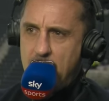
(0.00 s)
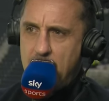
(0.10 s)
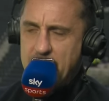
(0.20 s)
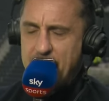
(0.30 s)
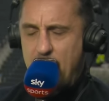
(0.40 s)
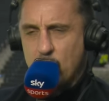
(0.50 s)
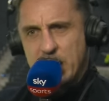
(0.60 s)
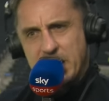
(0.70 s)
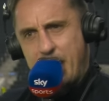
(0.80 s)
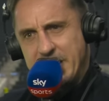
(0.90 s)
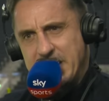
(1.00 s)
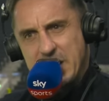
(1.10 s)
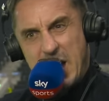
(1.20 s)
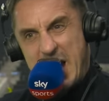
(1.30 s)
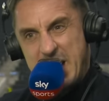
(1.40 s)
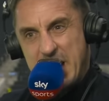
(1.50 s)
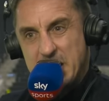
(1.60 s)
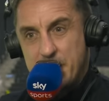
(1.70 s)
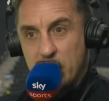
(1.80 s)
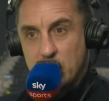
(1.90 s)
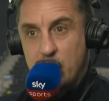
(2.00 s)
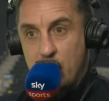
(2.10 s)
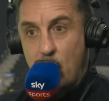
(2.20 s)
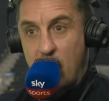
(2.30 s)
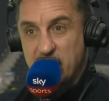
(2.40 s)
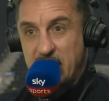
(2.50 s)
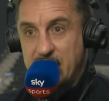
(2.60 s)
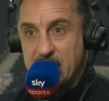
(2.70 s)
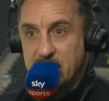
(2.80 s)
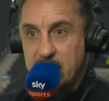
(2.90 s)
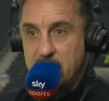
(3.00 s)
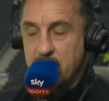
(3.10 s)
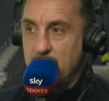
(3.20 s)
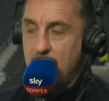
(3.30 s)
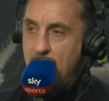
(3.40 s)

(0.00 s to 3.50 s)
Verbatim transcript: and I, wasn't expecting to like it, to be honest with you, with what I've seen this season.